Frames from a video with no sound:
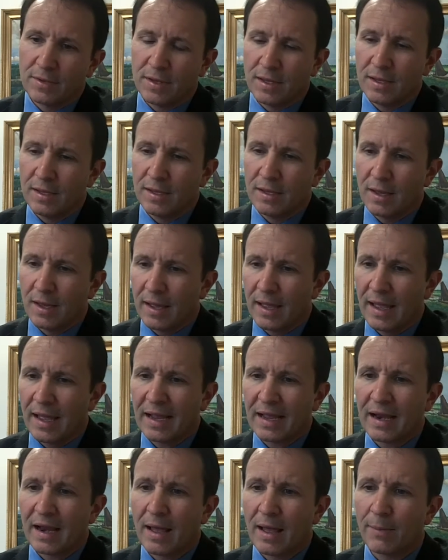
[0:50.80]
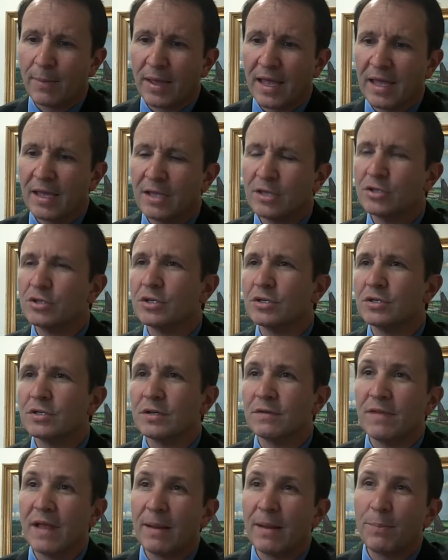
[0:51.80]
The economic engines
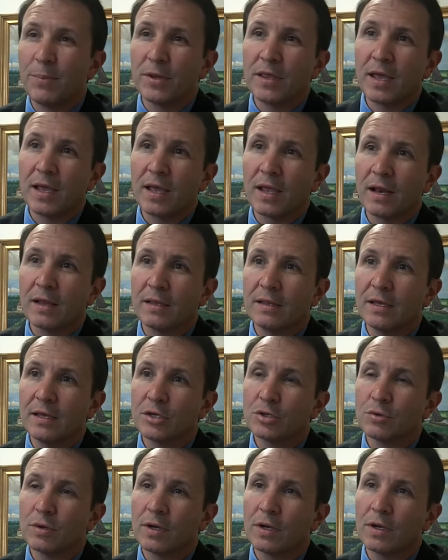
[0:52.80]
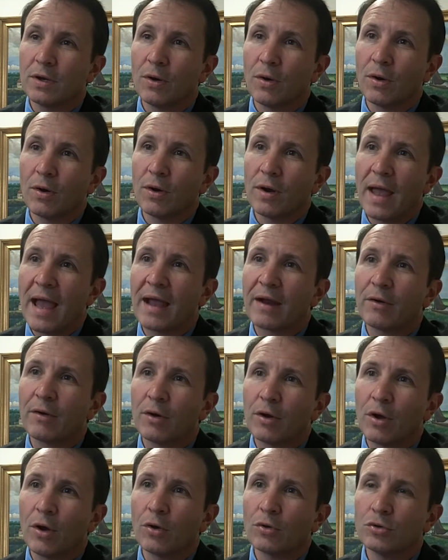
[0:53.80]
of that particular district are
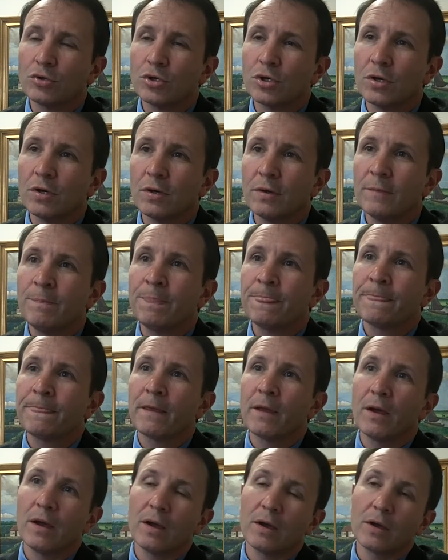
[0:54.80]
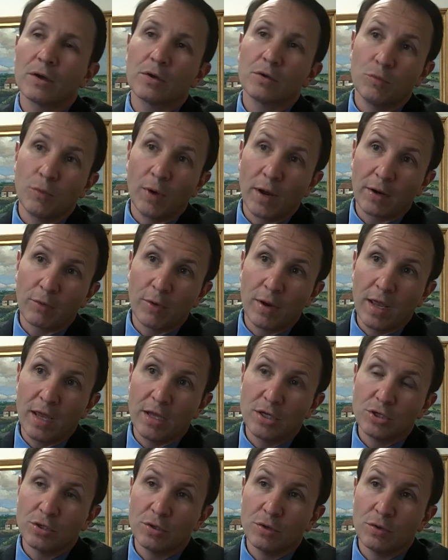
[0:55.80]
agriculture,
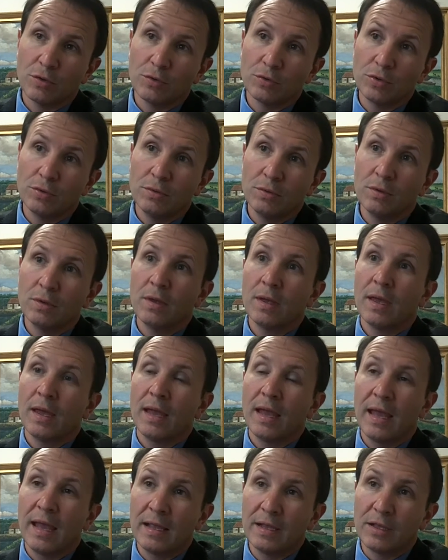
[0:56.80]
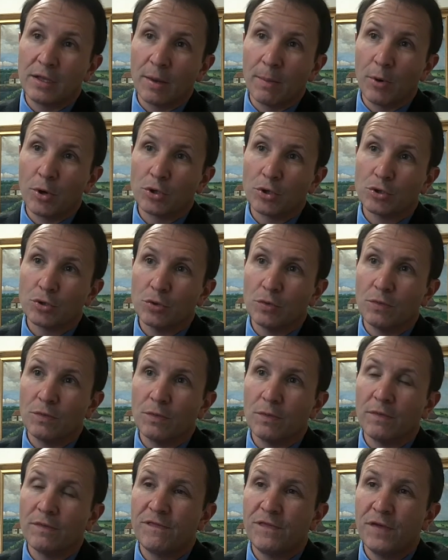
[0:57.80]
recreational and commercial
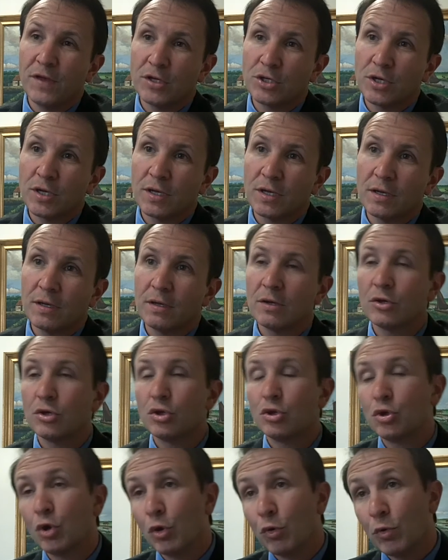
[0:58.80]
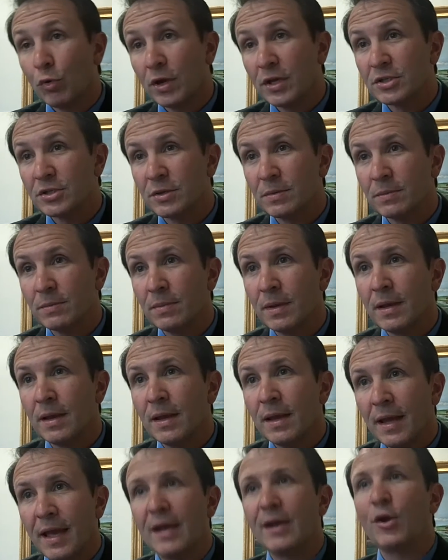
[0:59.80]
fishing, tourism,
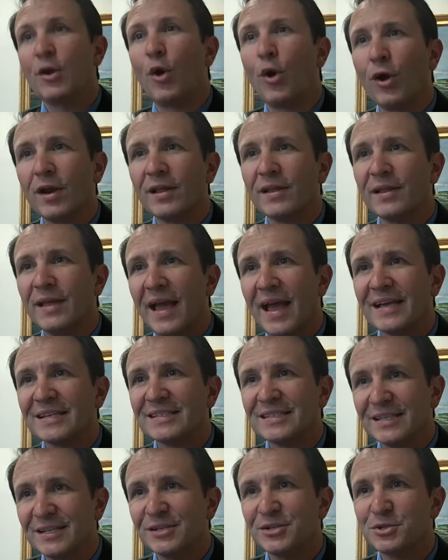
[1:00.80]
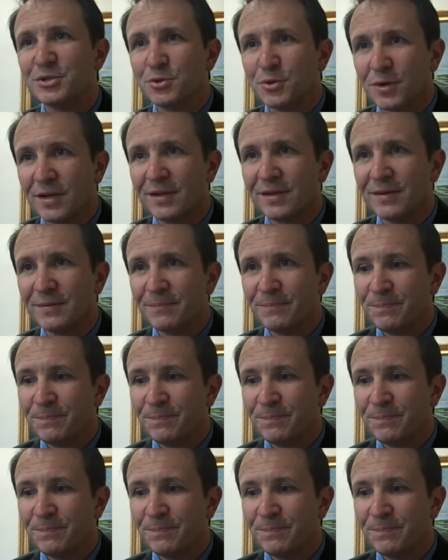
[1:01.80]
and the oil and gas industry.